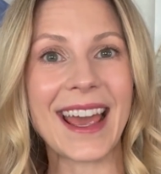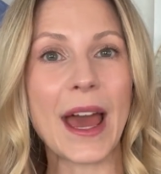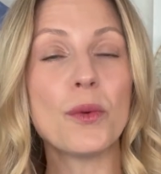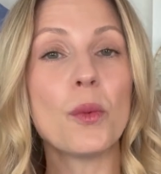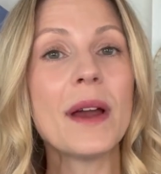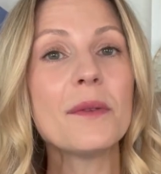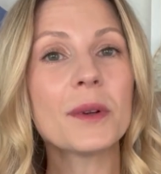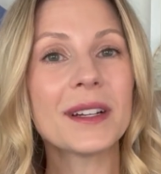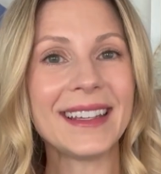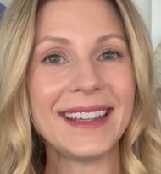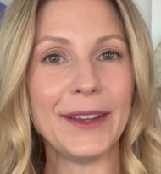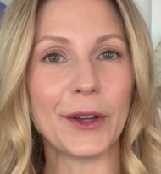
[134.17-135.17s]
And when we're
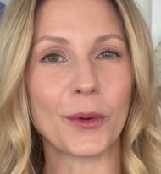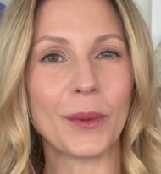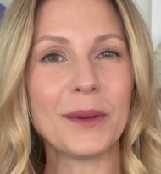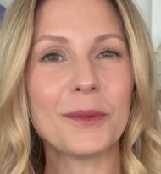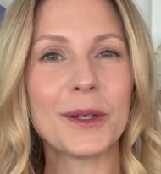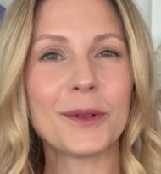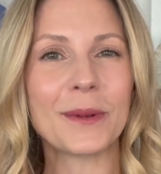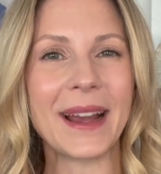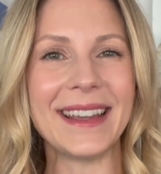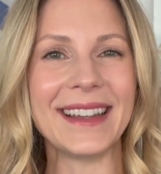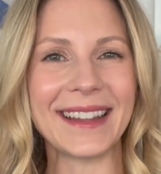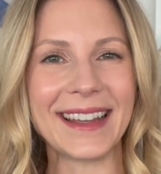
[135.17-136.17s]
here, when we're in
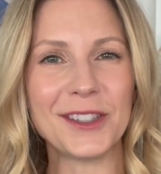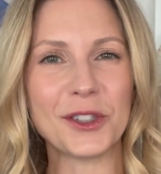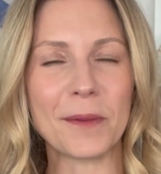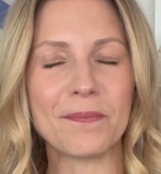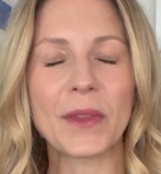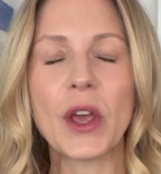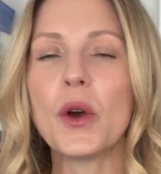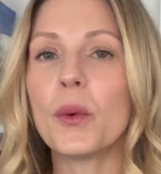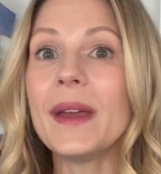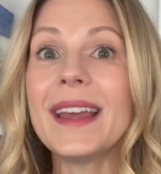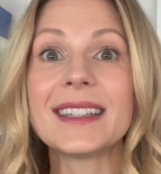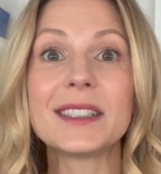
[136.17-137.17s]
regulation,
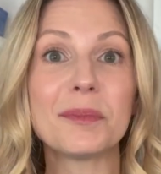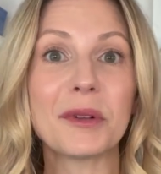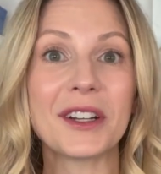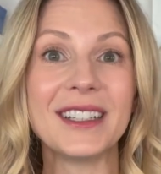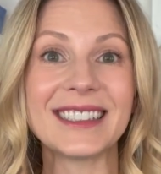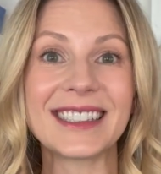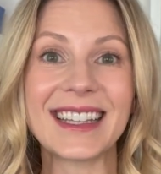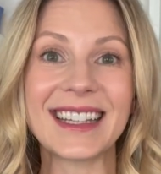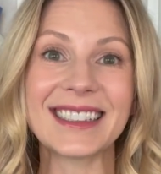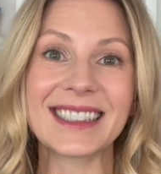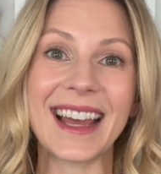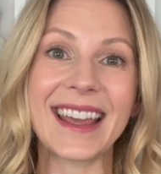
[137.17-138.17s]
we experience
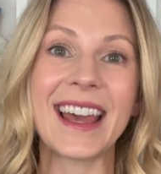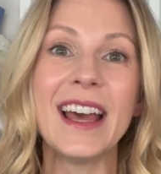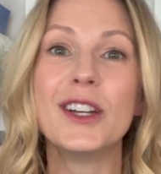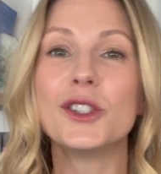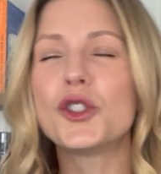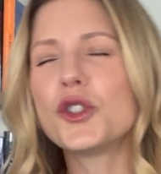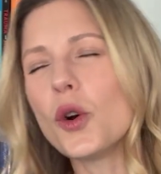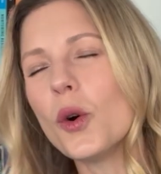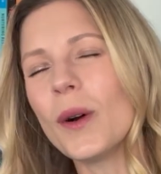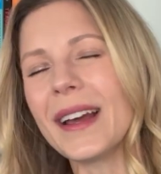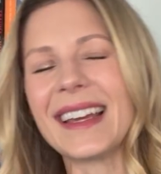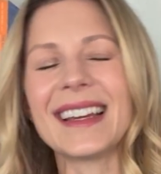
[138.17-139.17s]
things like
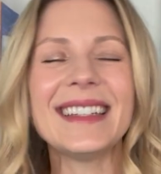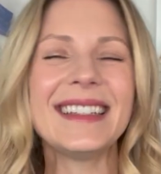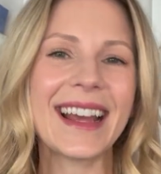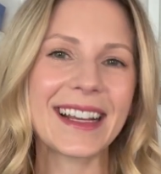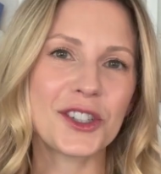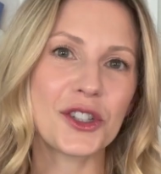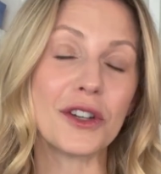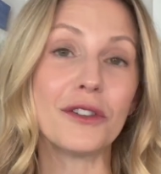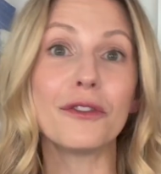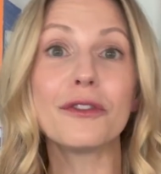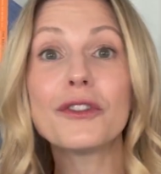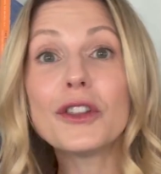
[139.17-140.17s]
joy, connection,
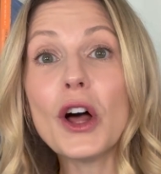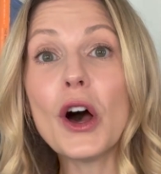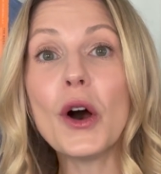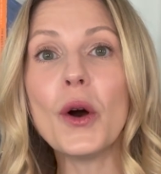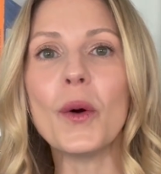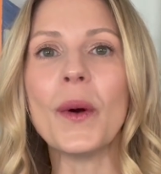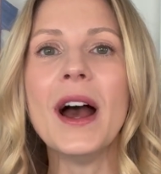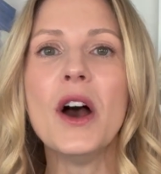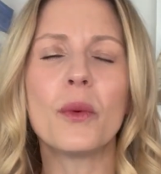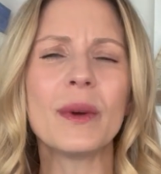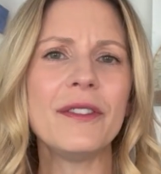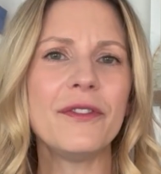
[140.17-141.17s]
flow.
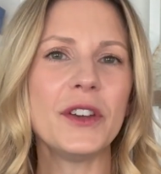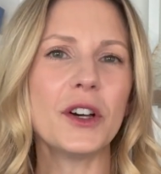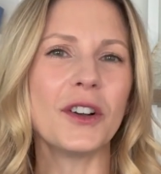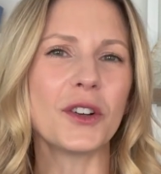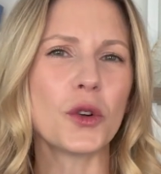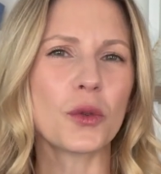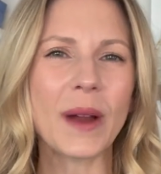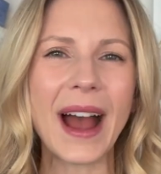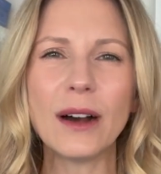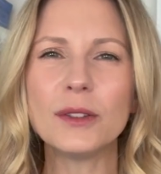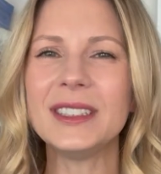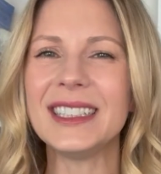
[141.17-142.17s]
We feel
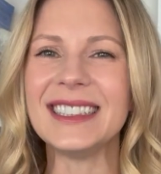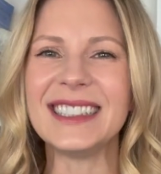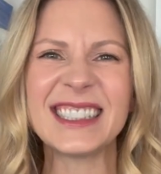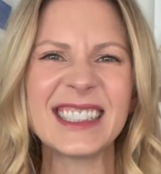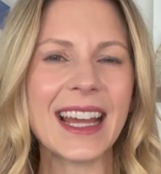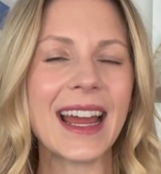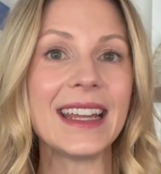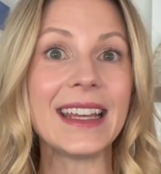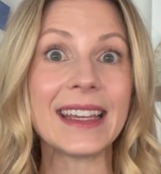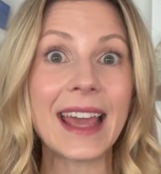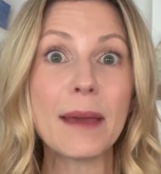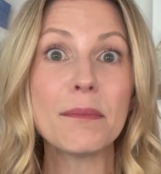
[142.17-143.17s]
grounded, steady,
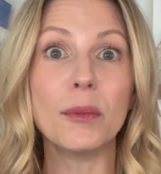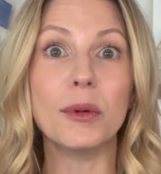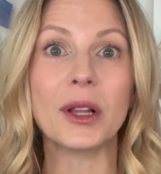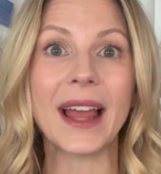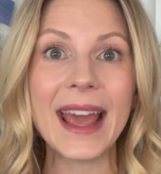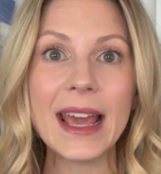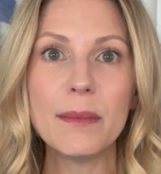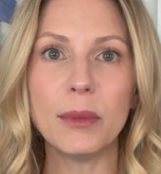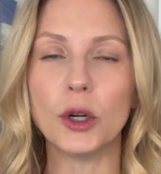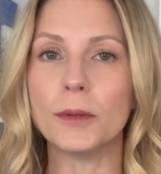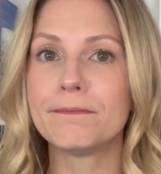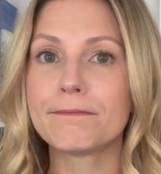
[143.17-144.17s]
capable,
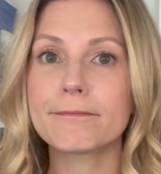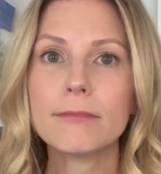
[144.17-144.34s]
able.